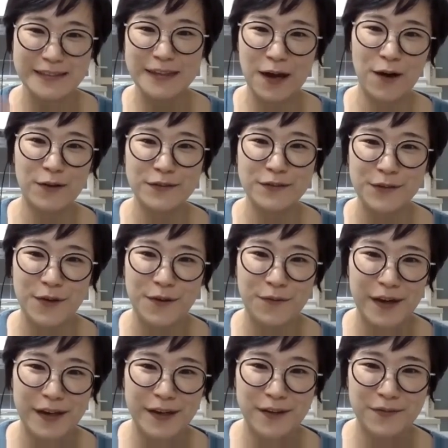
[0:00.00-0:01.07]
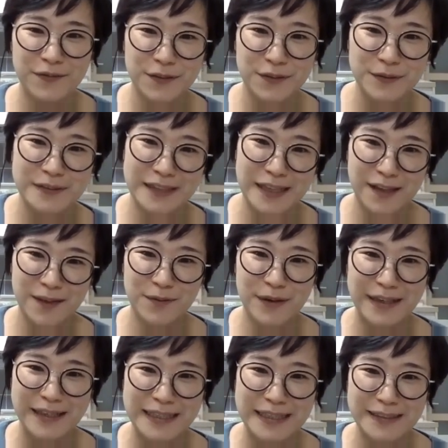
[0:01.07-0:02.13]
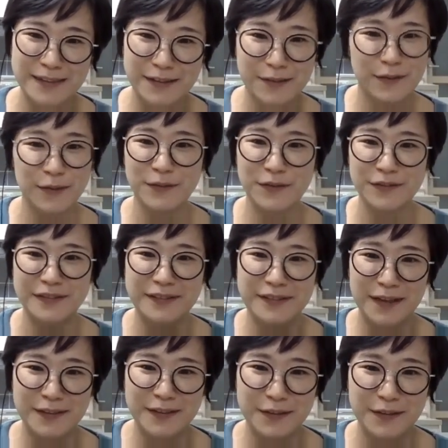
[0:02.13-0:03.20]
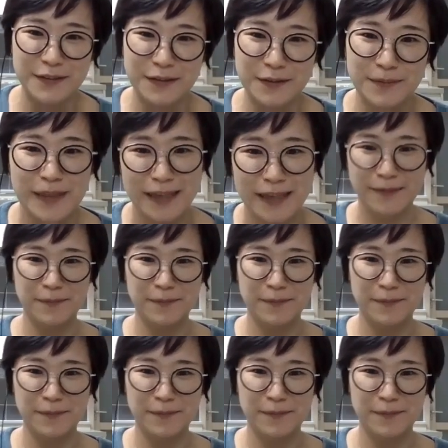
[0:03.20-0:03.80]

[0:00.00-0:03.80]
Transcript: also a way of you celebrating you know to start youtube I,